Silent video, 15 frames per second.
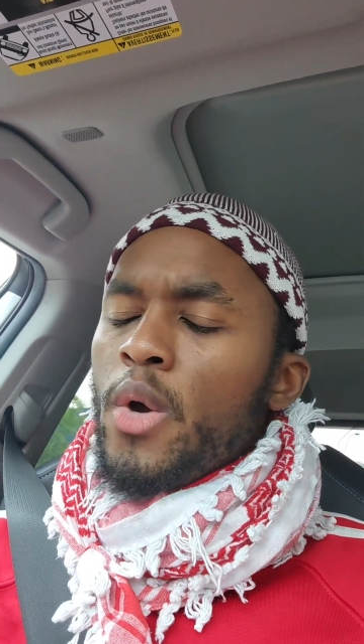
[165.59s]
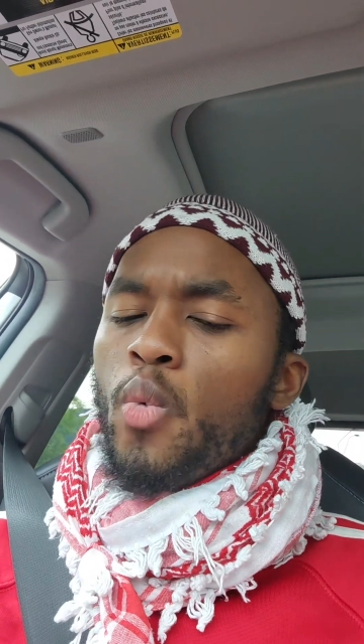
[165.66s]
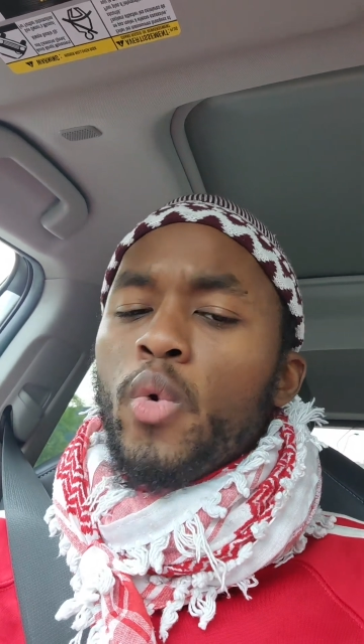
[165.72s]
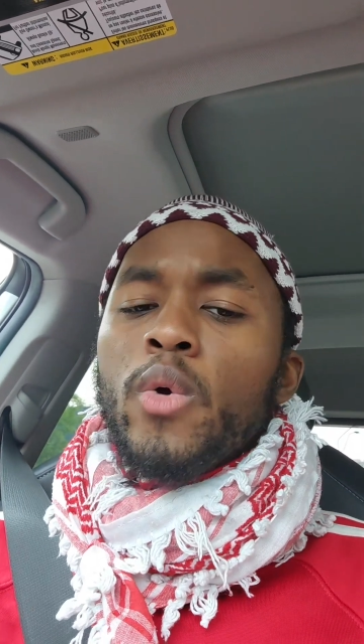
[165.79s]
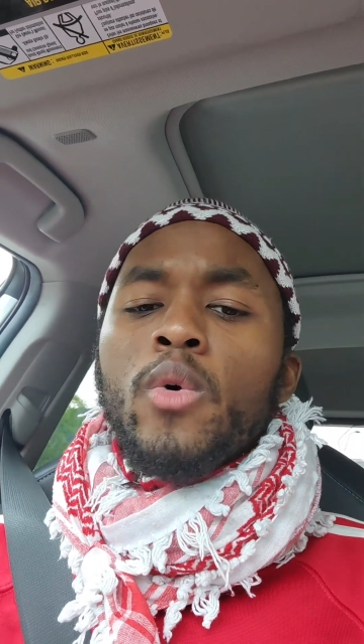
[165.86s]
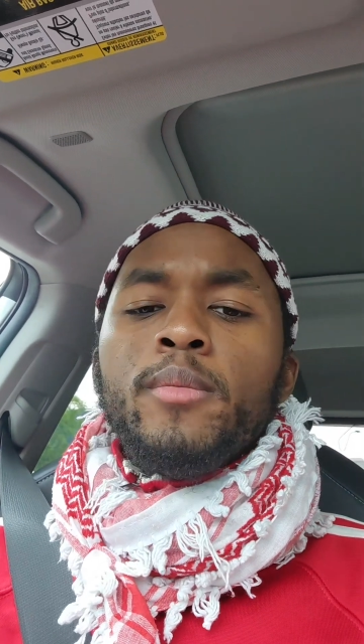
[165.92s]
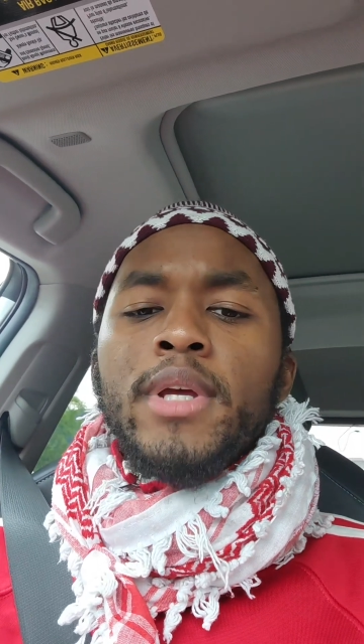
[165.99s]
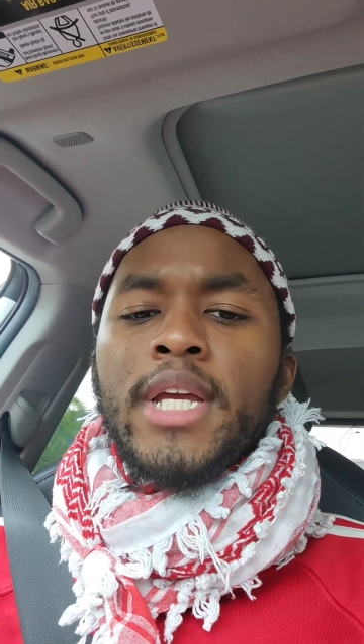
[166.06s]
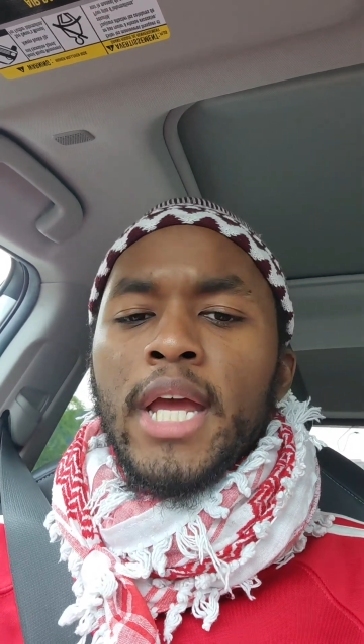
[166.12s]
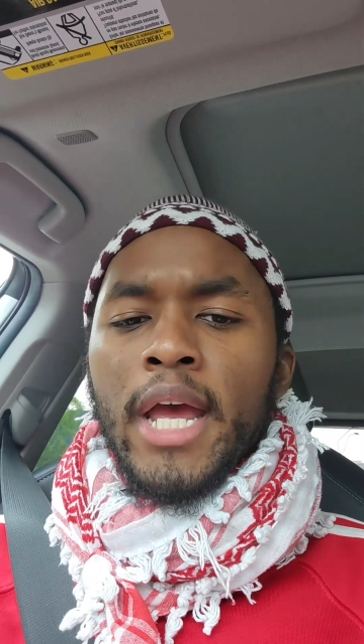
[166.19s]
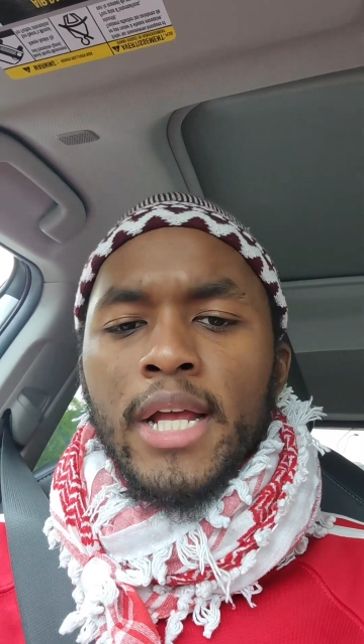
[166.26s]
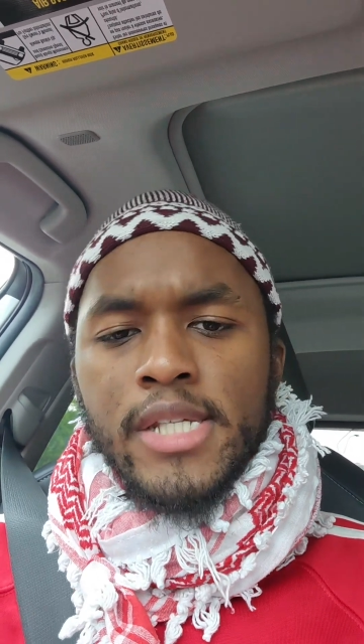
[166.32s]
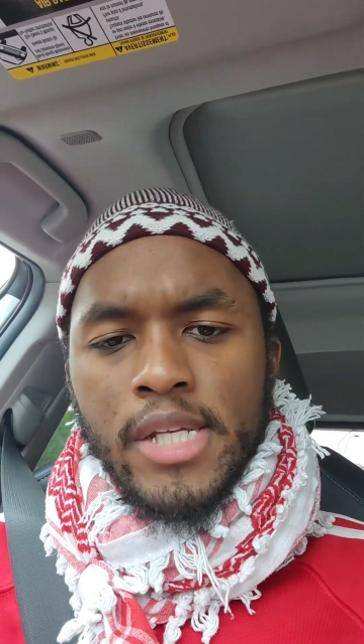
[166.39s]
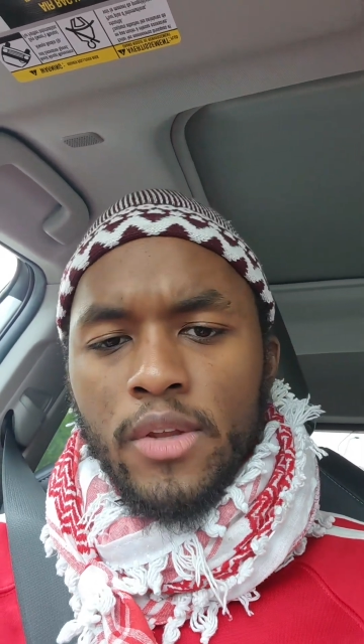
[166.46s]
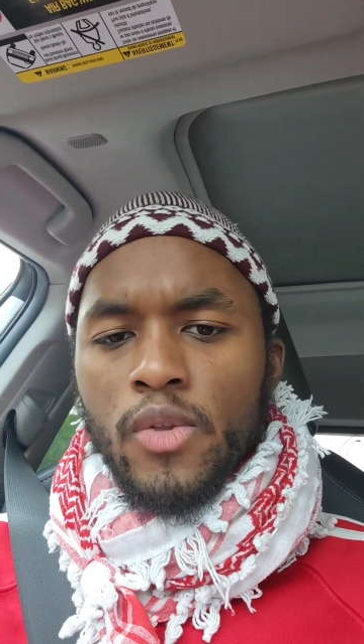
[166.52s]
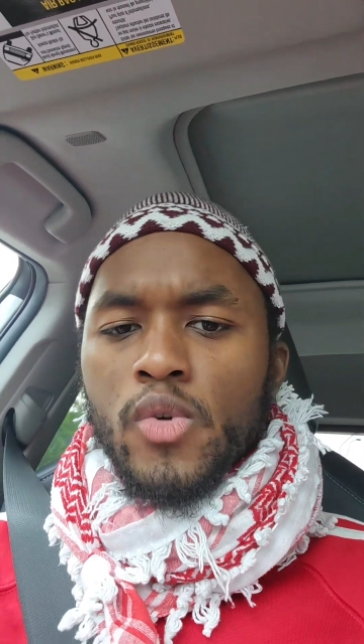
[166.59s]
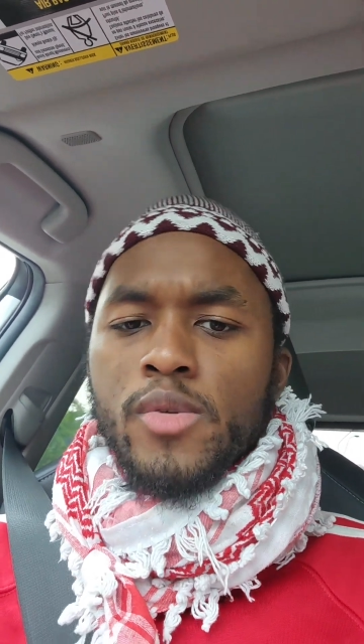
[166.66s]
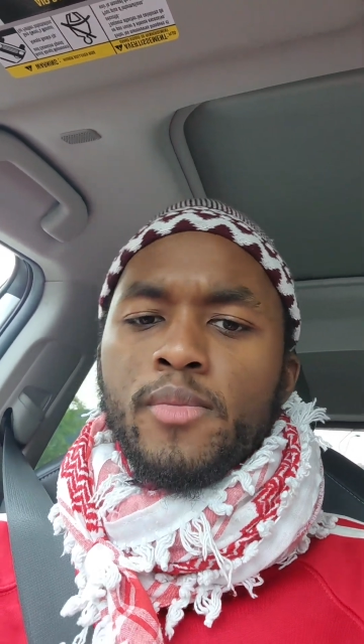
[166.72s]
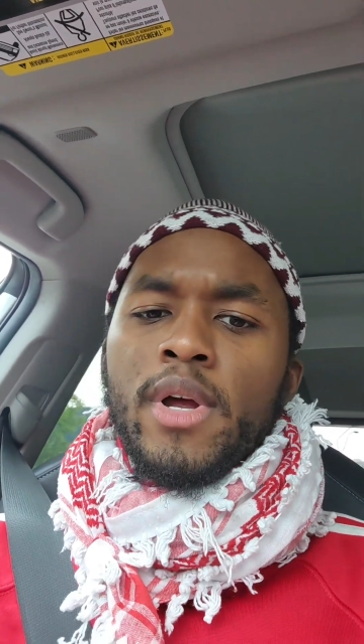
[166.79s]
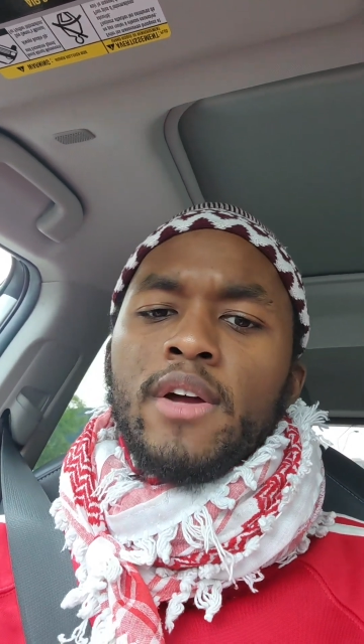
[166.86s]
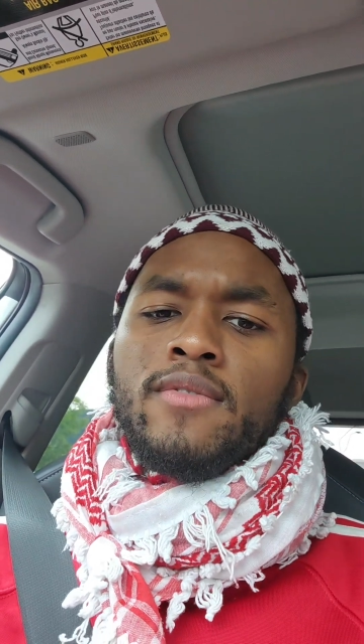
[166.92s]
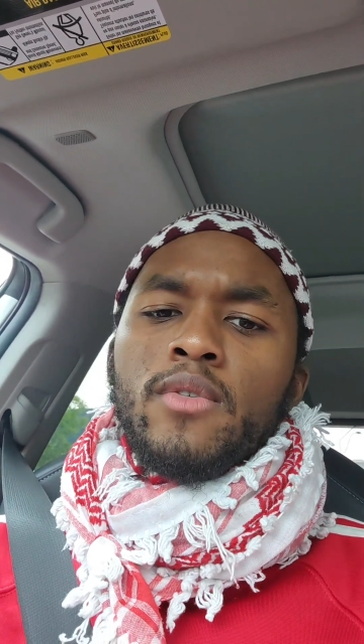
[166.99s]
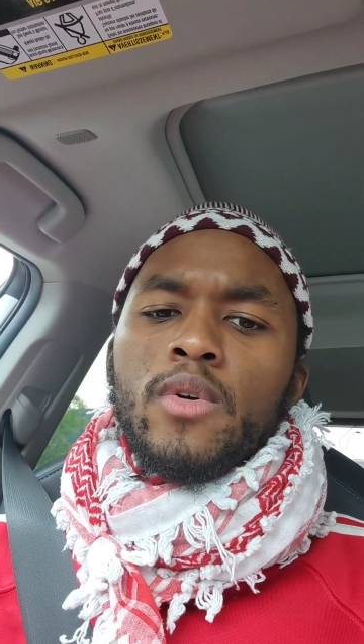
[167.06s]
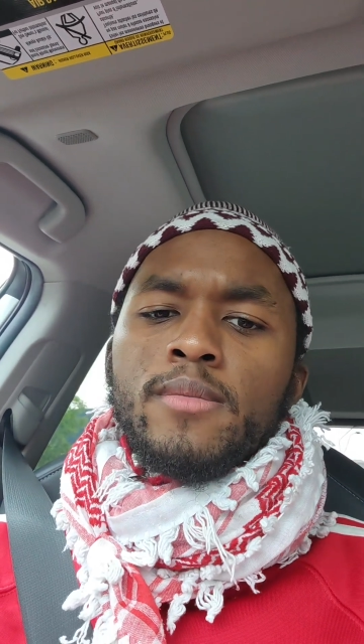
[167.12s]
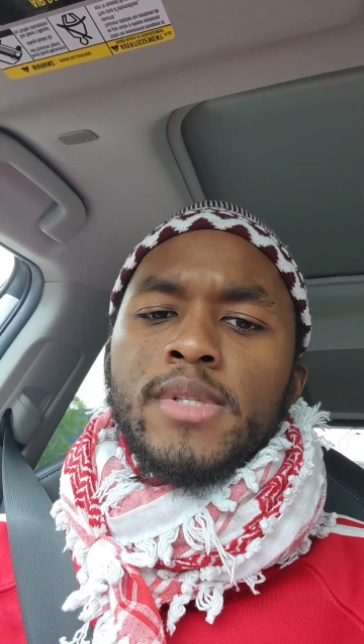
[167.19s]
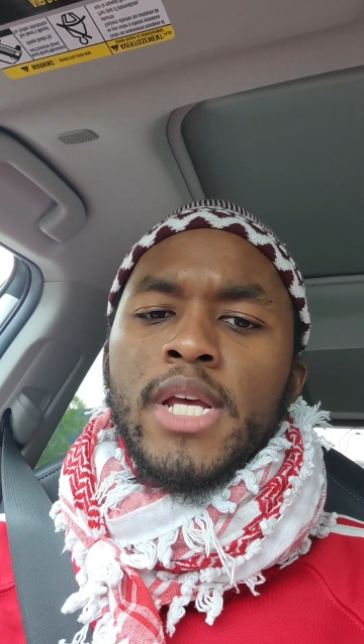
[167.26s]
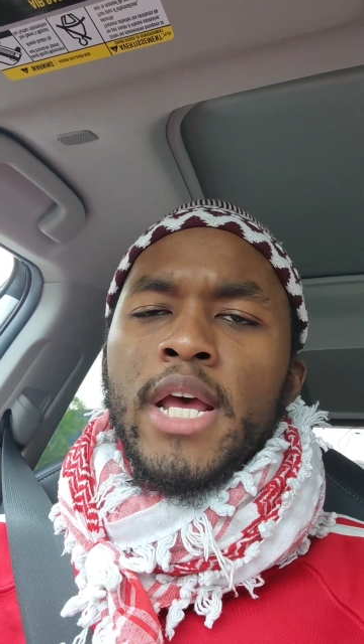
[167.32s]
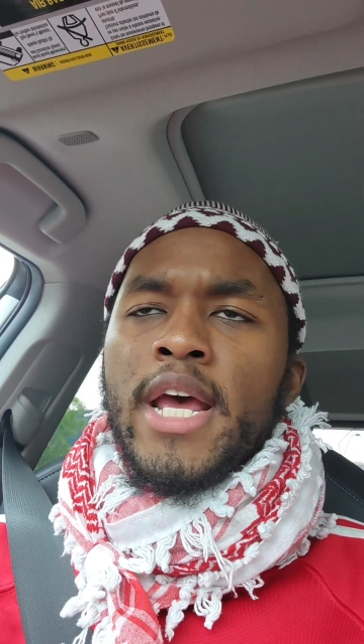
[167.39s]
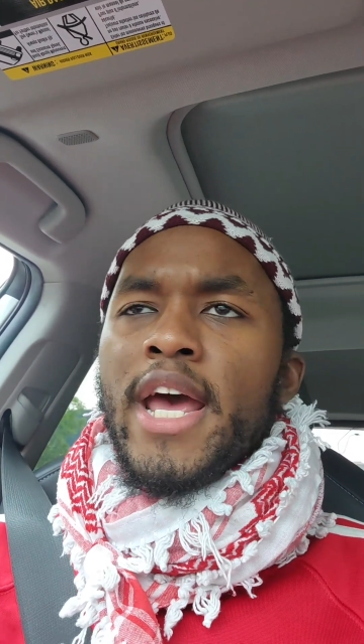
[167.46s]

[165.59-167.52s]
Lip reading: we will be canceling those platforms.